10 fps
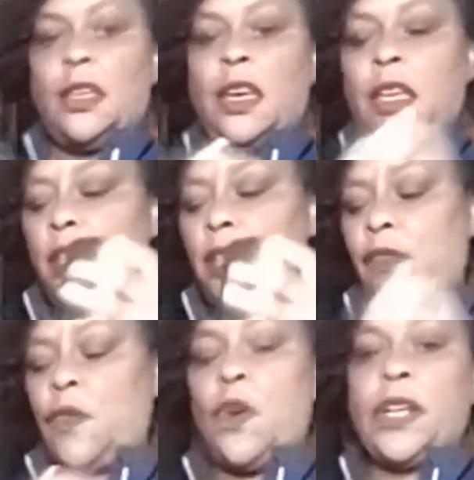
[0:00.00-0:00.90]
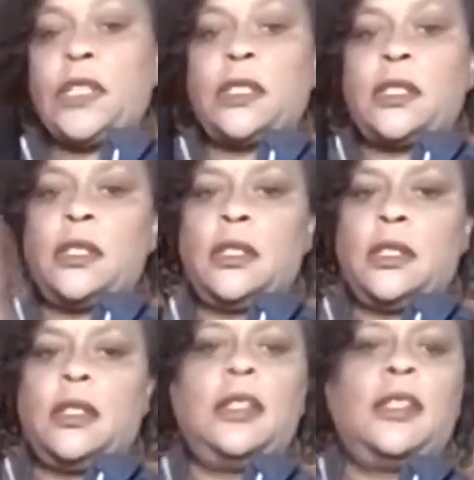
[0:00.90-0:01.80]
And then, of course,
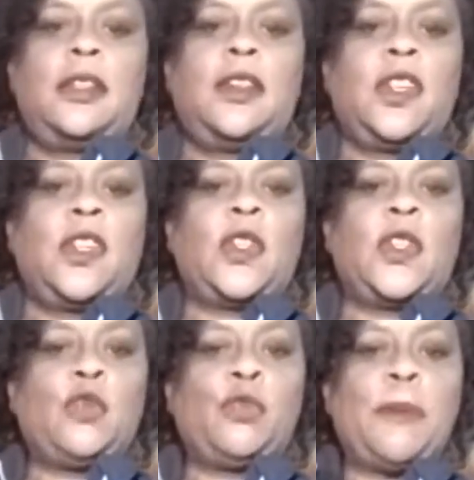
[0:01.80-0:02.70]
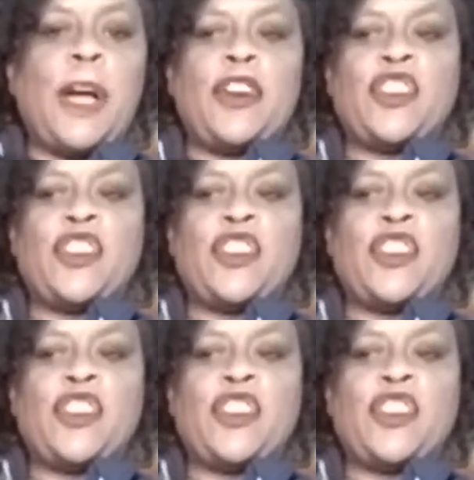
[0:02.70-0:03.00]
the superpower